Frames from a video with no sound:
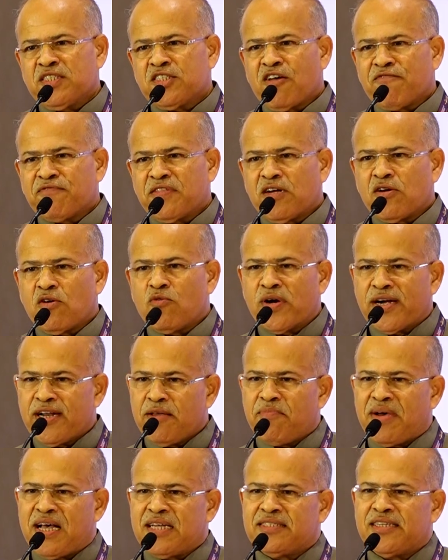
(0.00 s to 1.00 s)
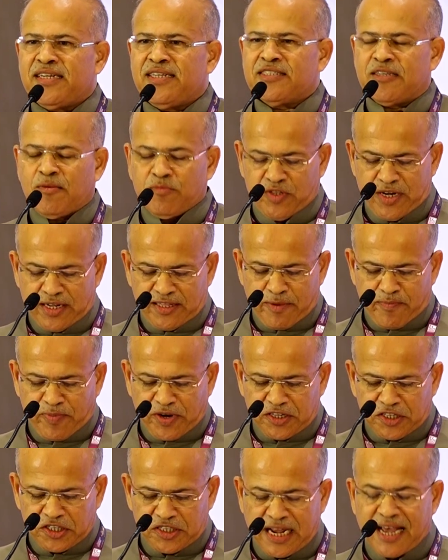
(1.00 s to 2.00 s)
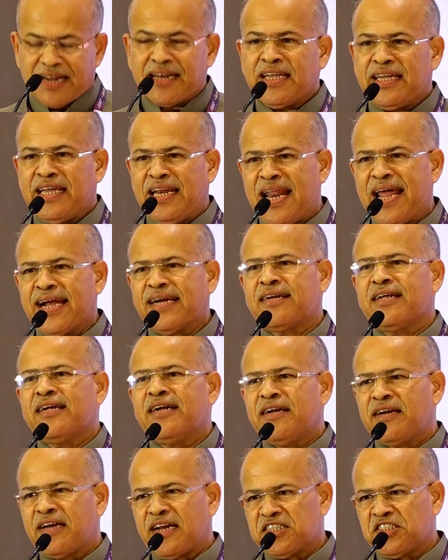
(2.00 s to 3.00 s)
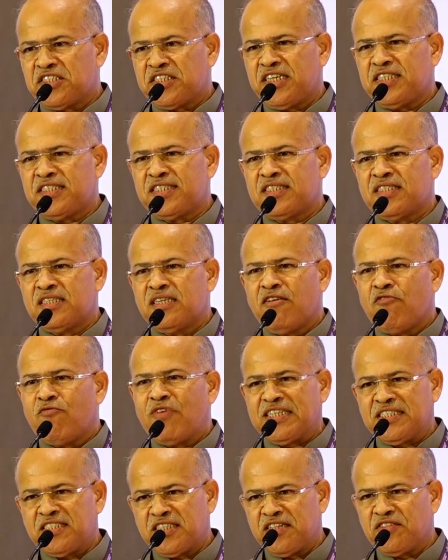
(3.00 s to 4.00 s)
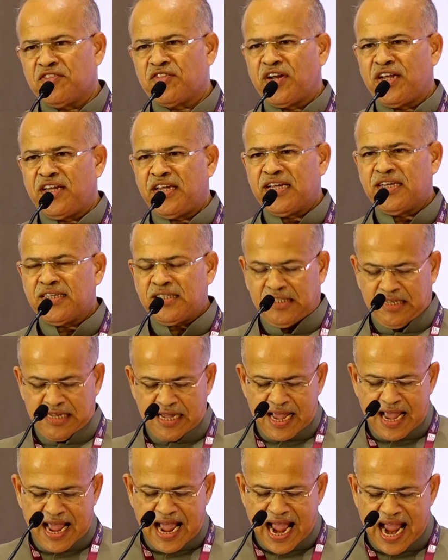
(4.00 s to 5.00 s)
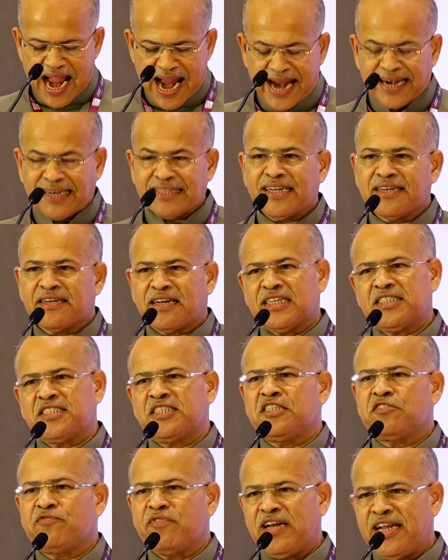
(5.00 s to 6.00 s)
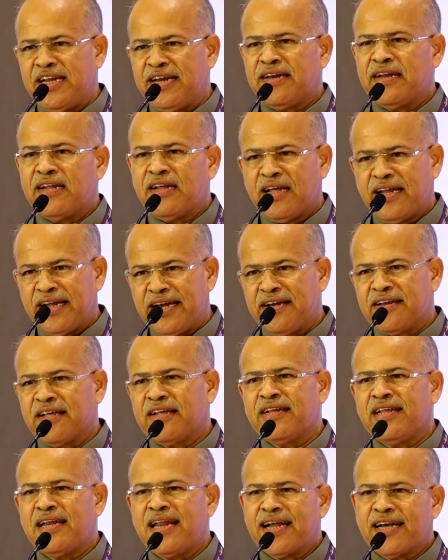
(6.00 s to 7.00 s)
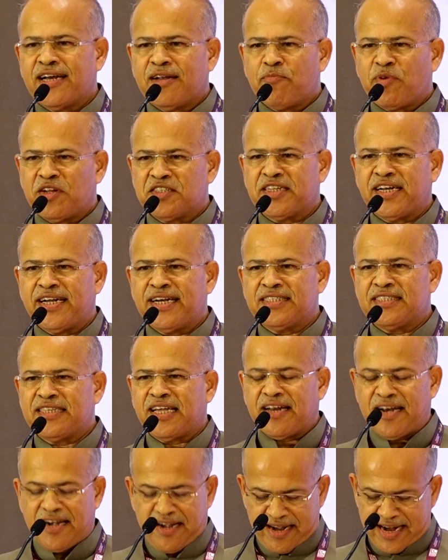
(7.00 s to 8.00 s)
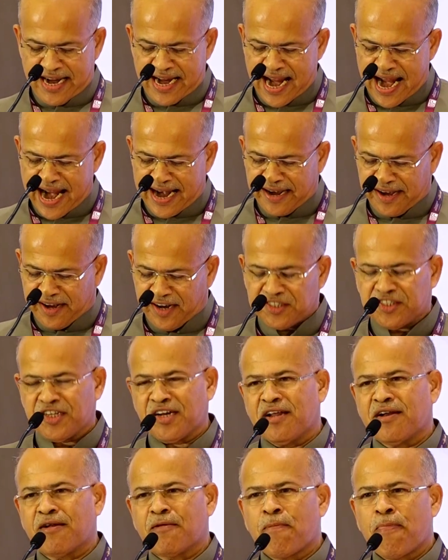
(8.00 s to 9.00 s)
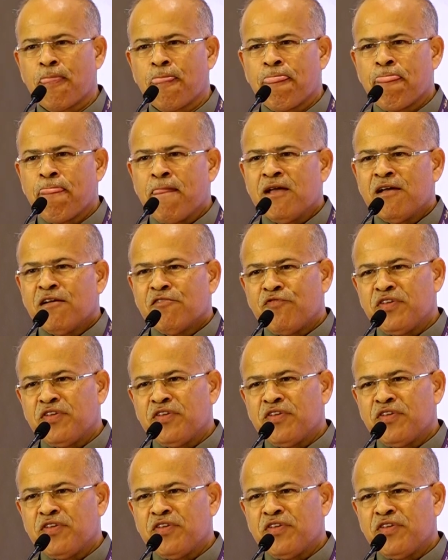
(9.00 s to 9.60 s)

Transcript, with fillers: The members of the Konkani Bhasani Samskriti Pratishthan elect trustees once in three years and the trustees will in, in turn elect president, secretary and treasurer.